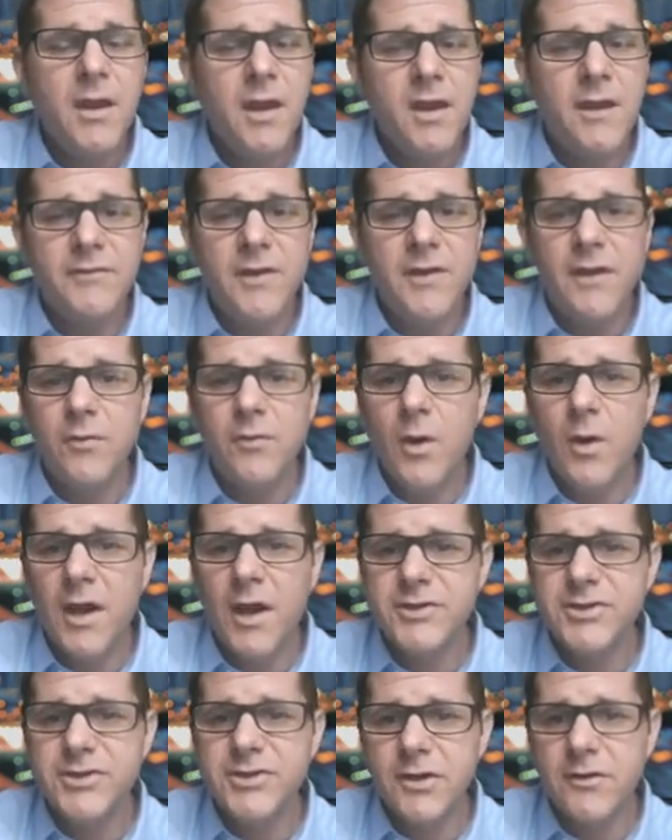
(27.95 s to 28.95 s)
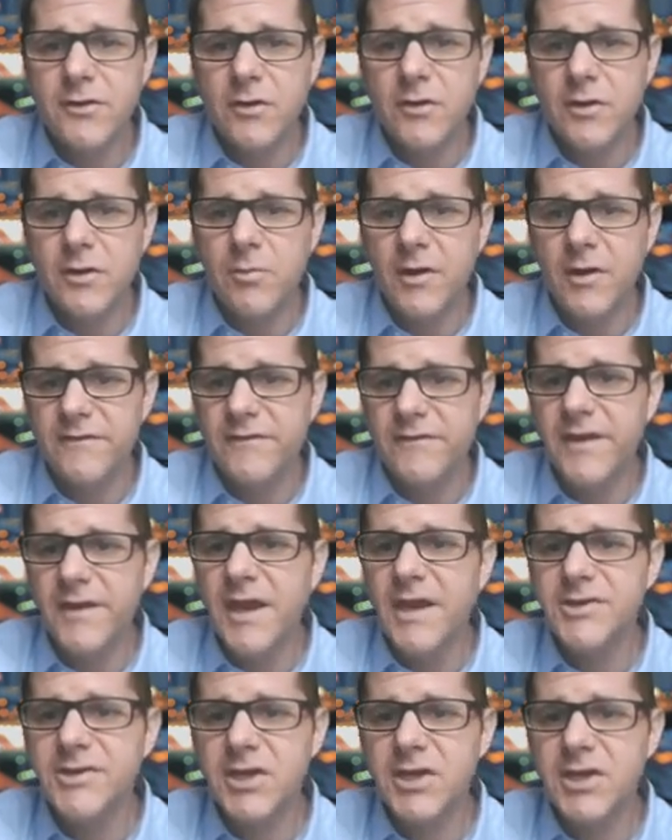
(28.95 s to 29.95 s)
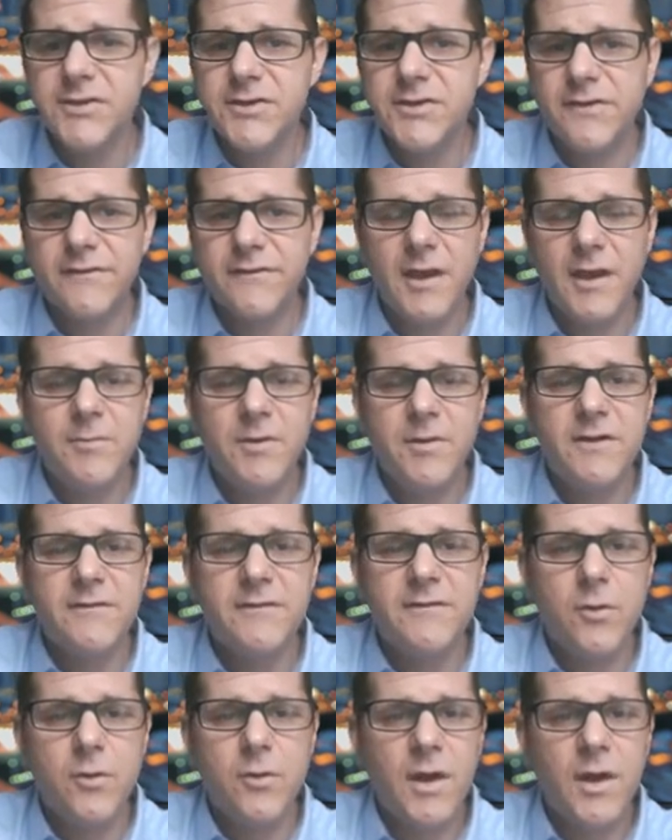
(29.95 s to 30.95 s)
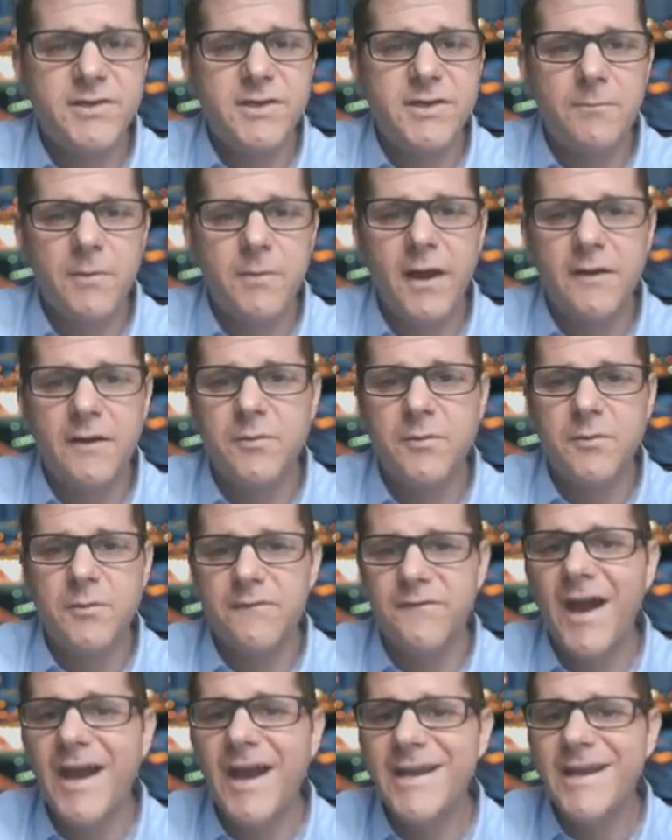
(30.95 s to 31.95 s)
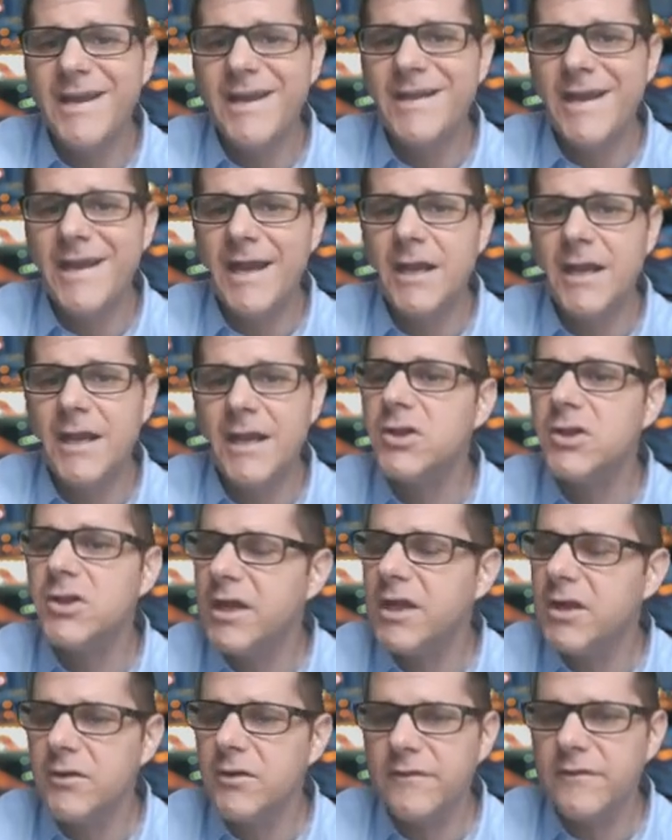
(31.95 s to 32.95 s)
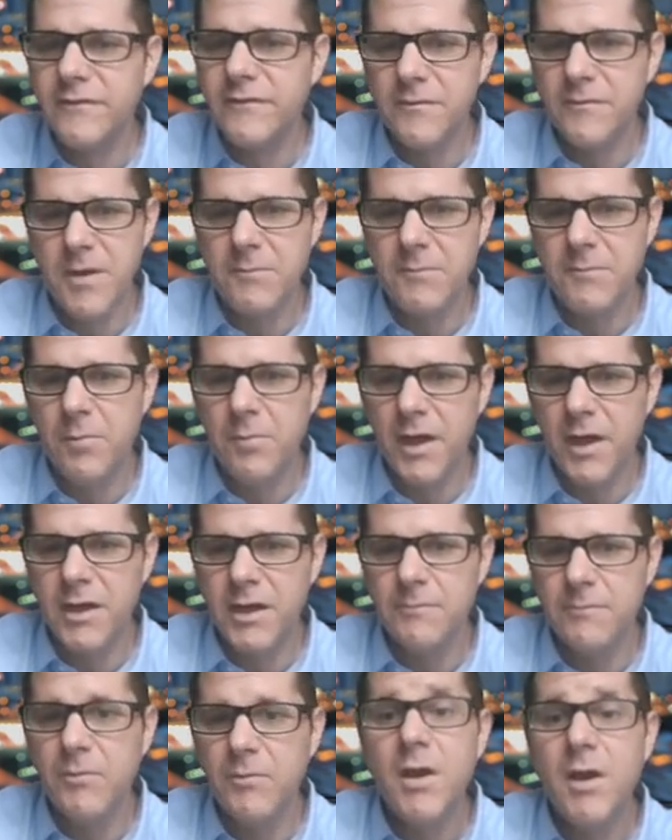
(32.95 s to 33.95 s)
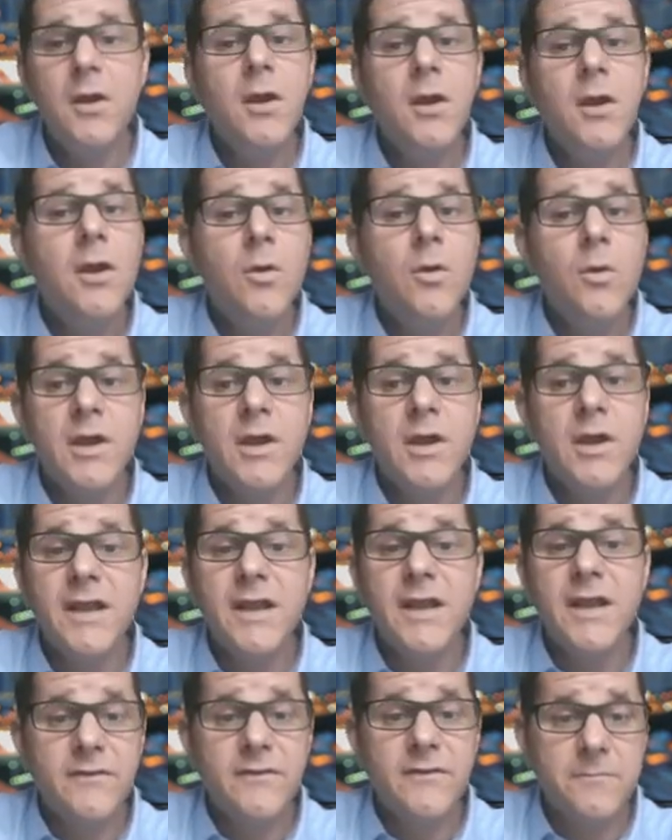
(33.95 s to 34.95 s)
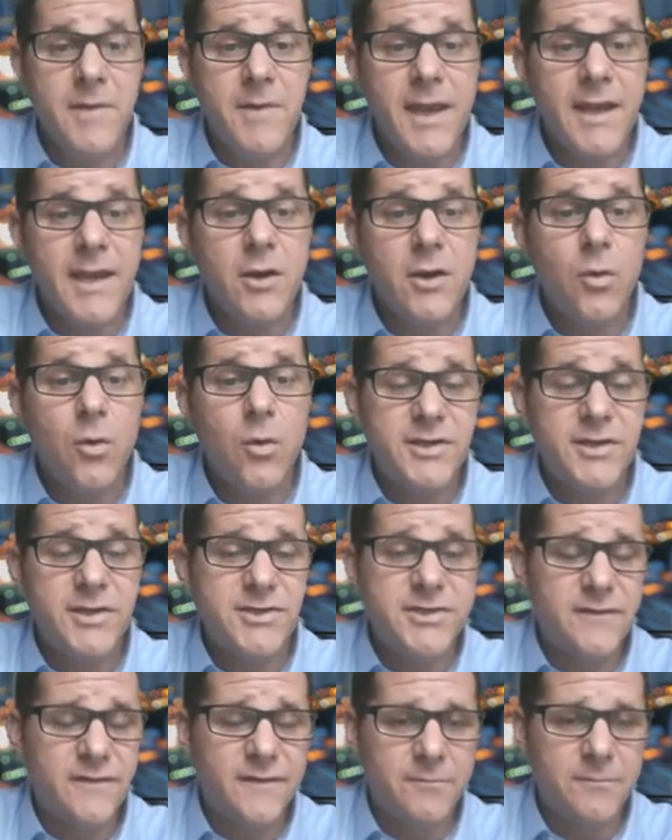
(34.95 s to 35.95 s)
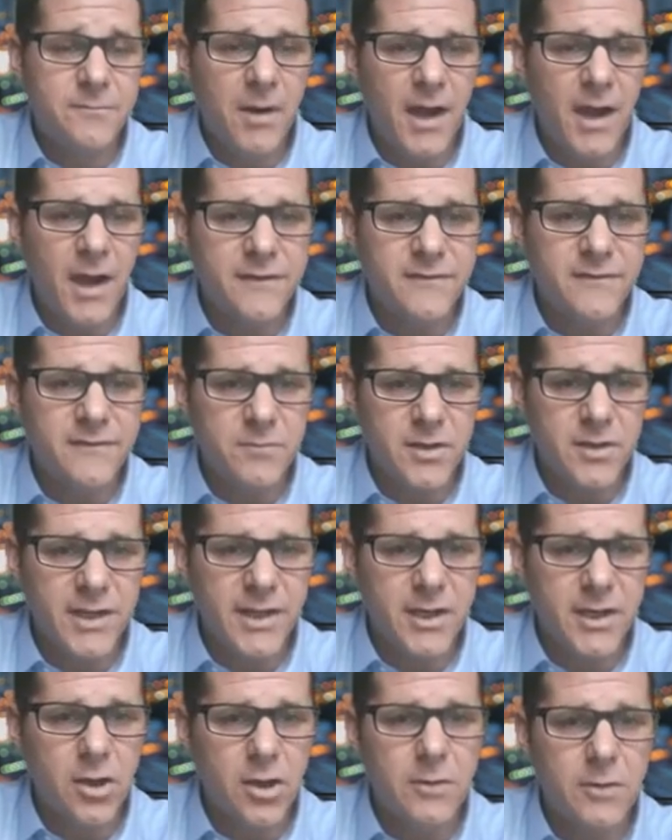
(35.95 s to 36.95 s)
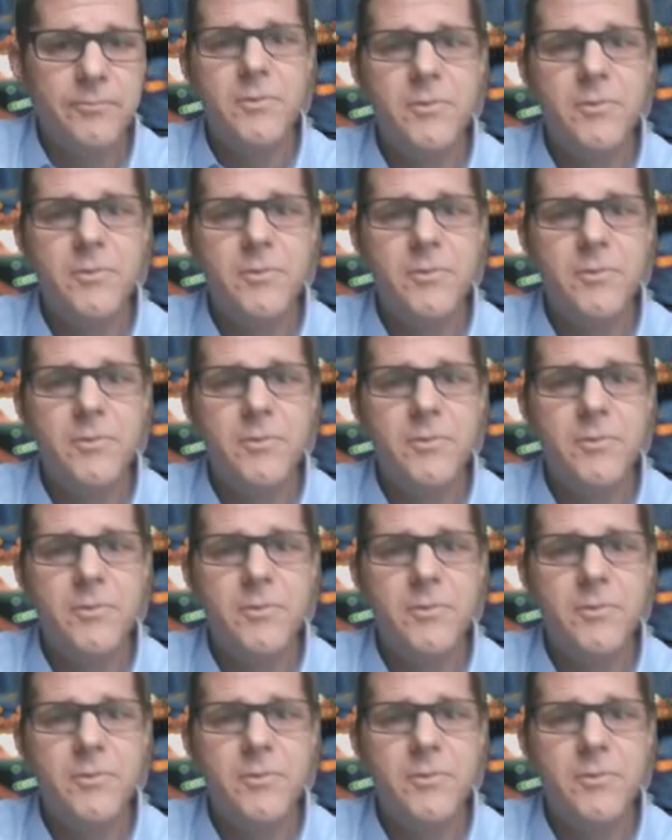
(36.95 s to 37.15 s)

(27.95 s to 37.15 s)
If you have a question during the presentation, just type it into the question box provided and click on the submit button. We're going to get to as many questions as possible later.